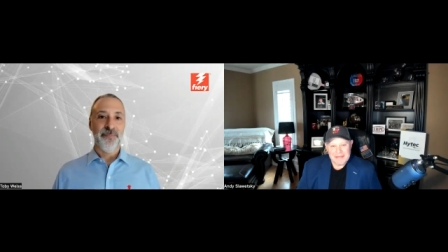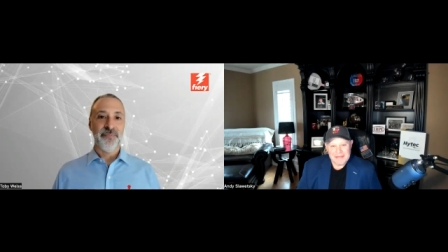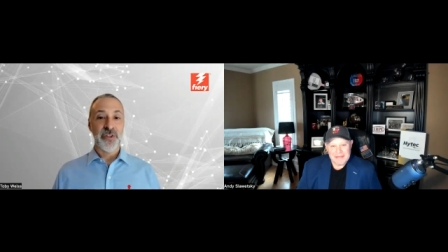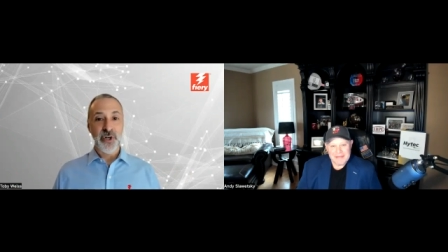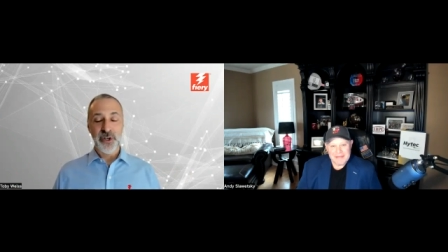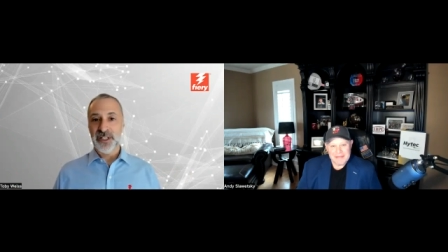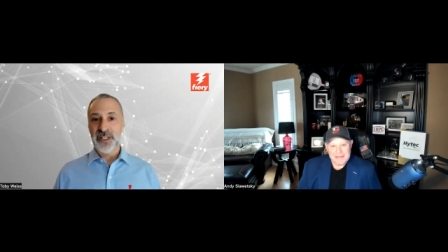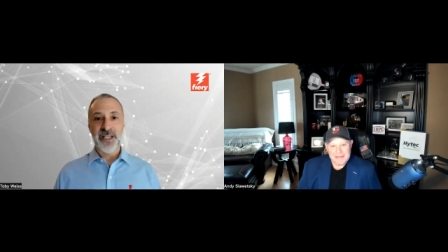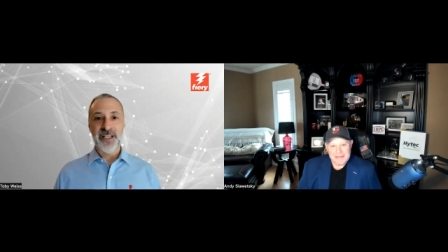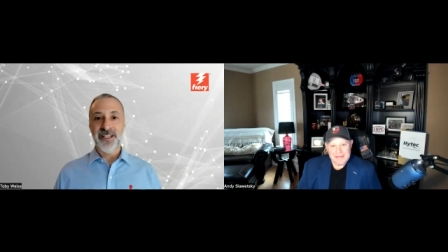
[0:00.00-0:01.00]

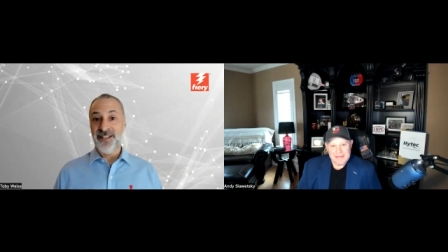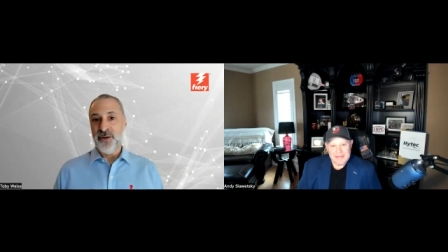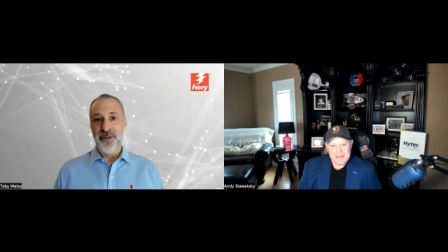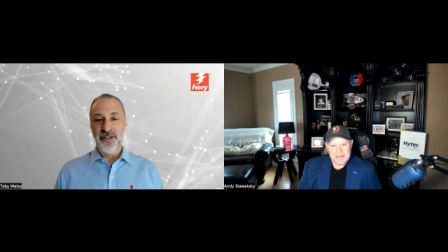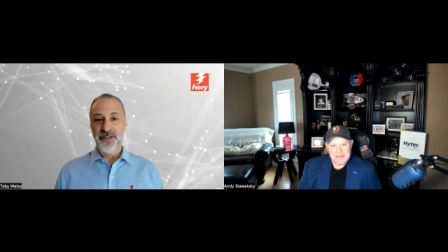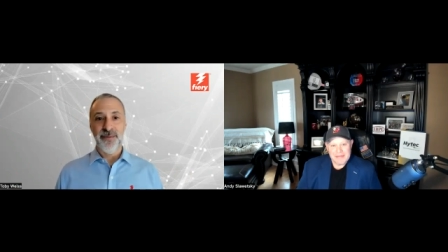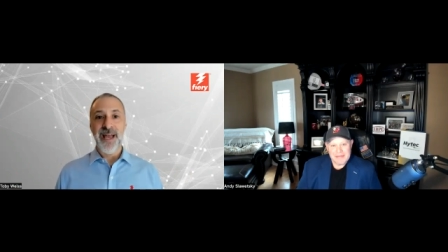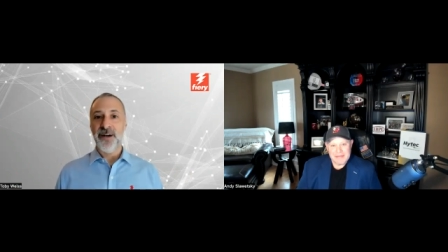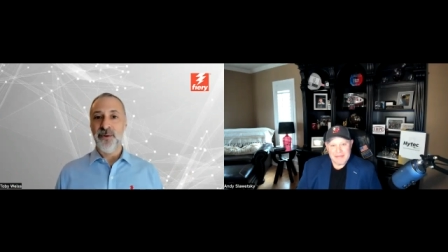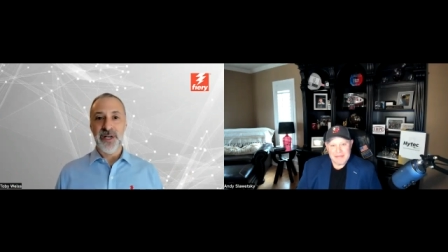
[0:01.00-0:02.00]
Certainly, there's some
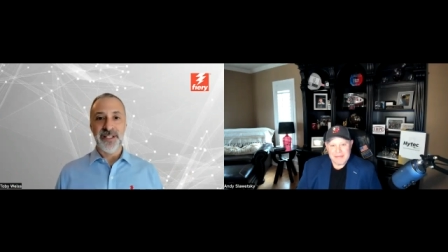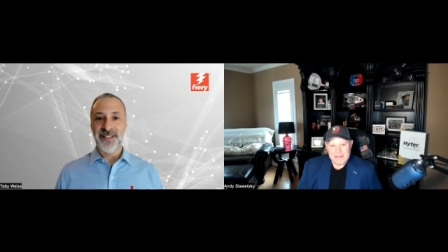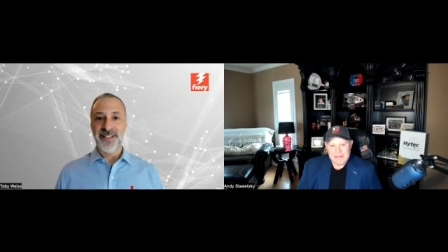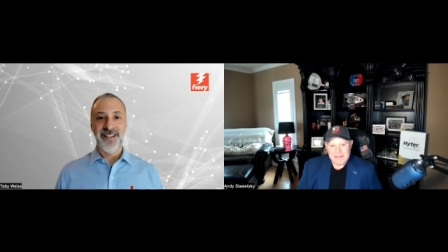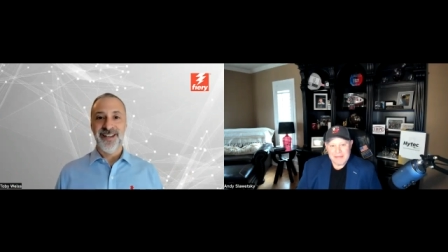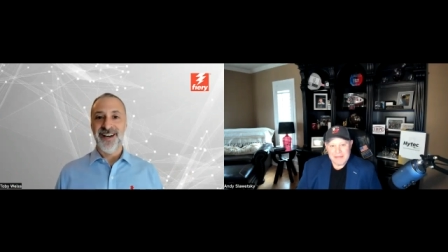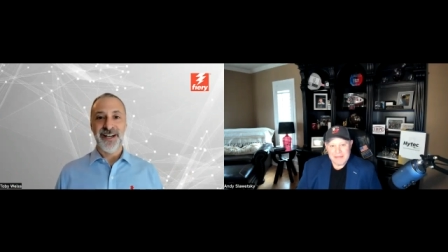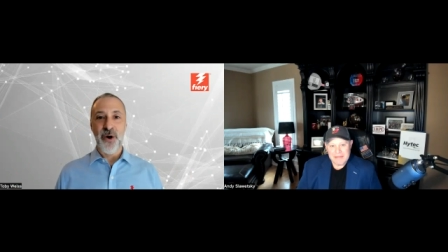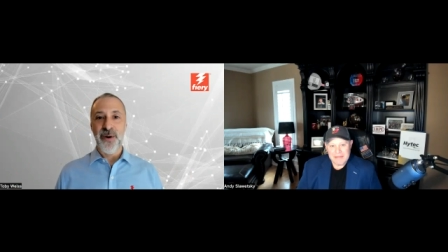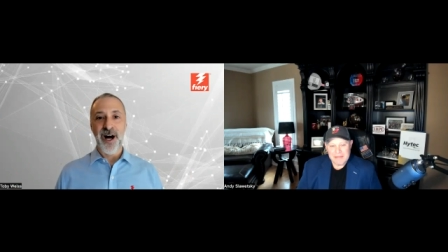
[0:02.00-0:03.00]
headwinds
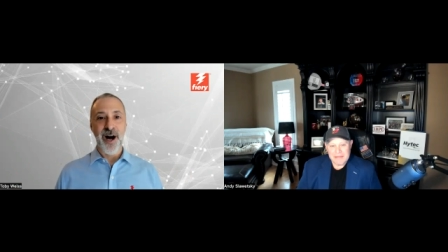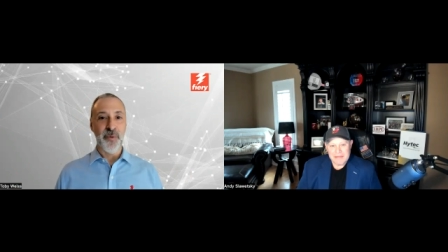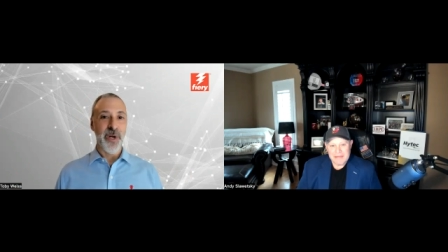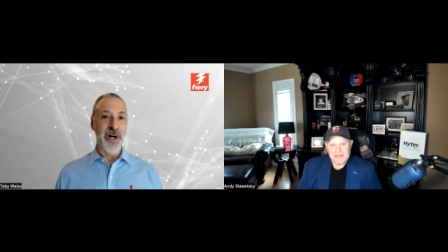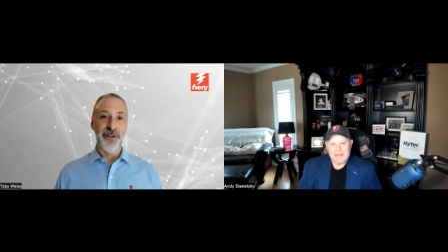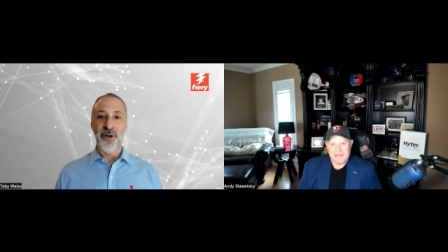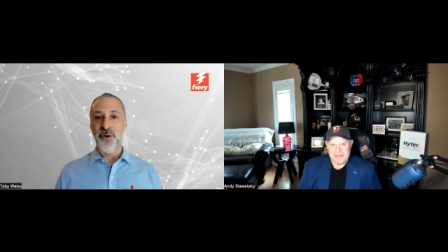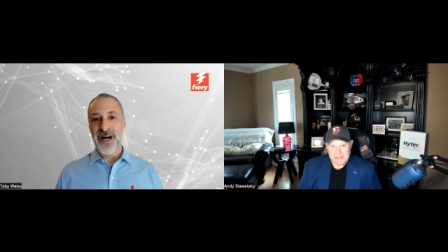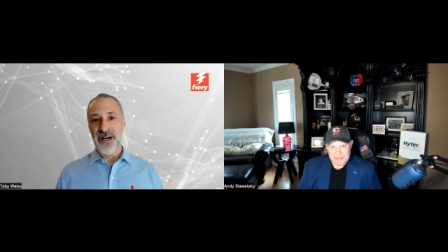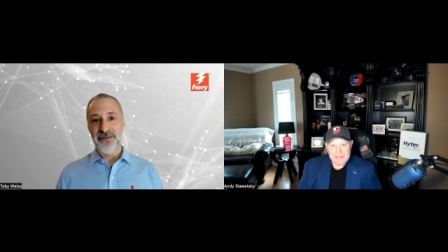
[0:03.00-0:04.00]
going on. We all know
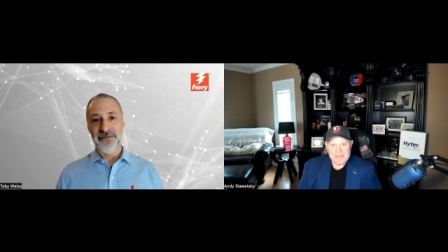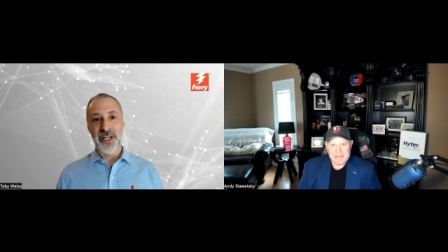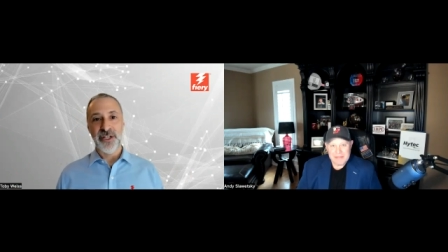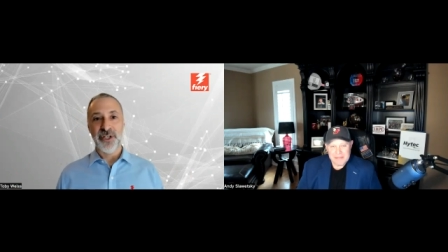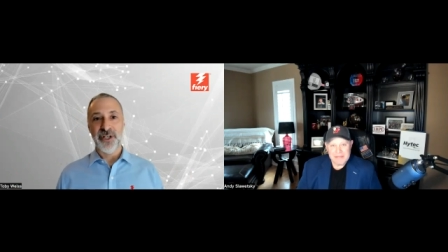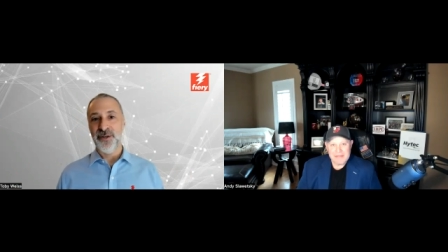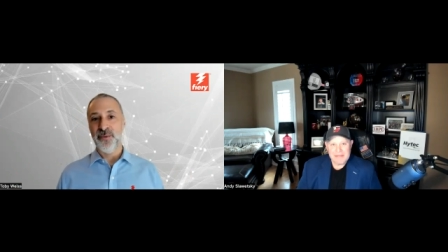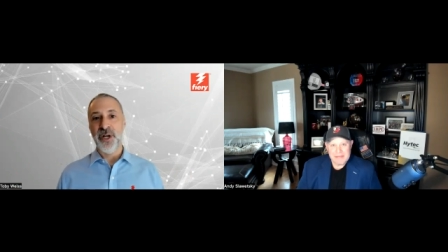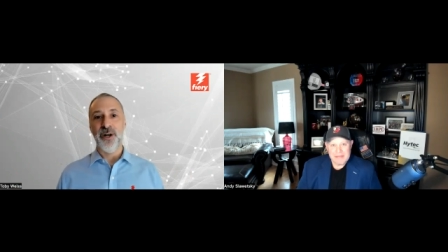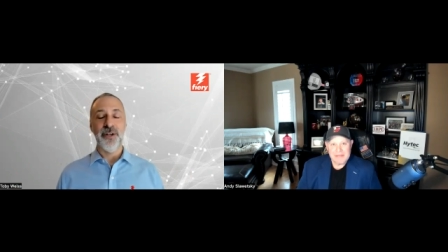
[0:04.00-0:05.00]
about inflation.
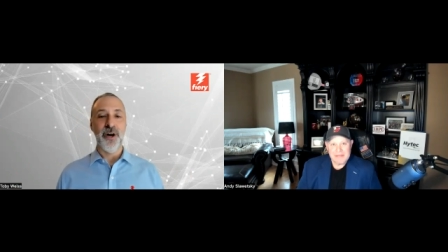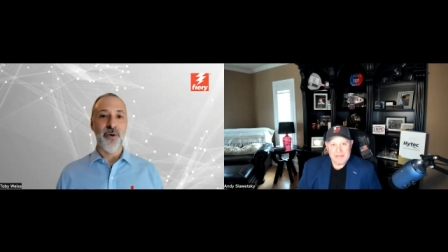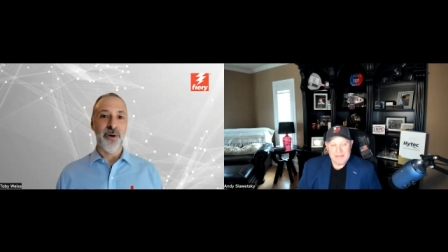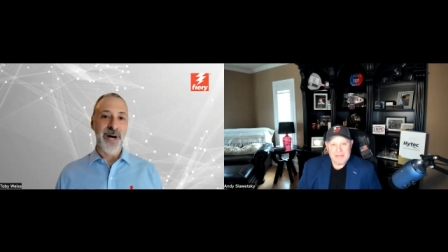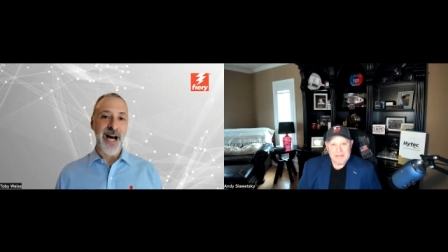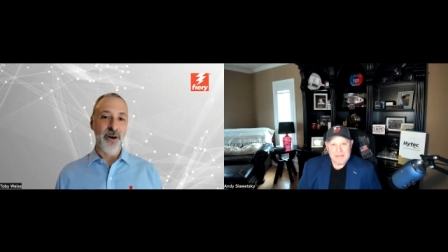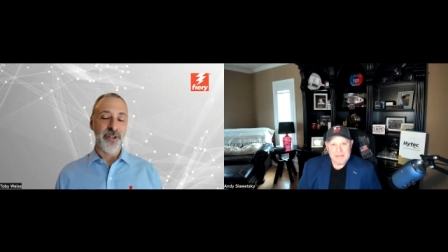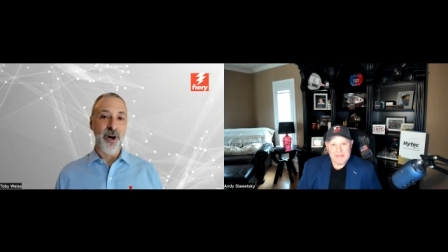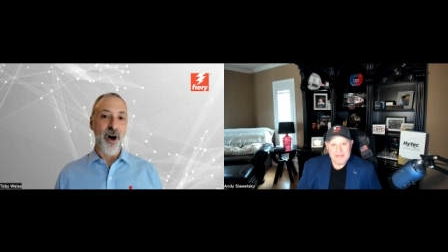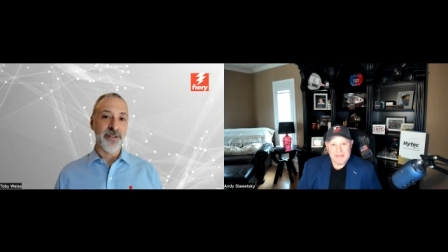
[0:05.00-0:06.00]
We all know about the
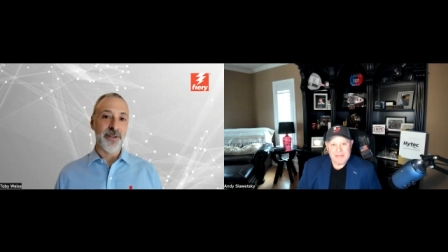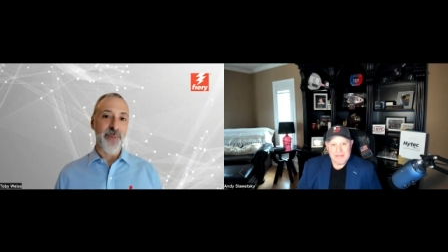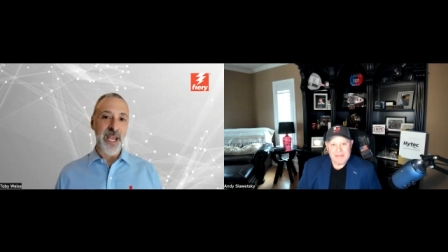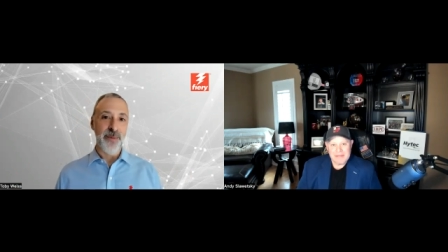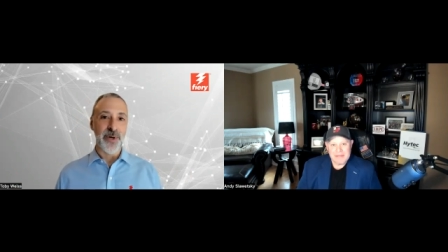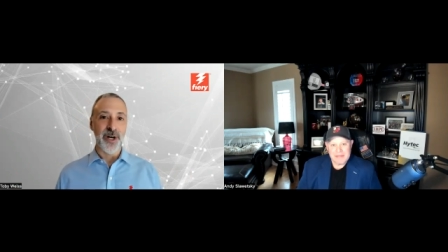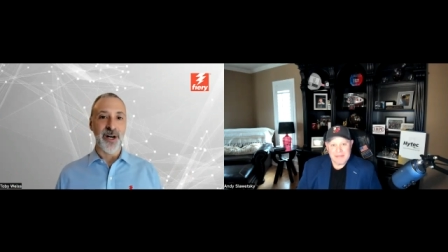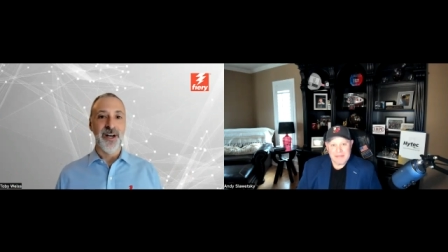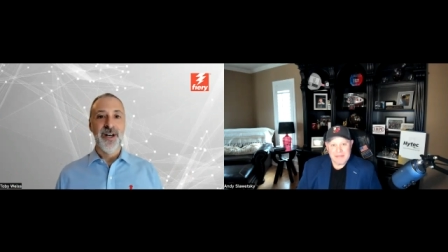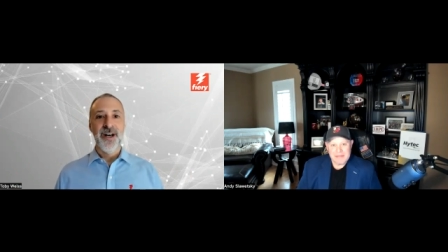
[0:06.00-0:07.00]
cost of paper.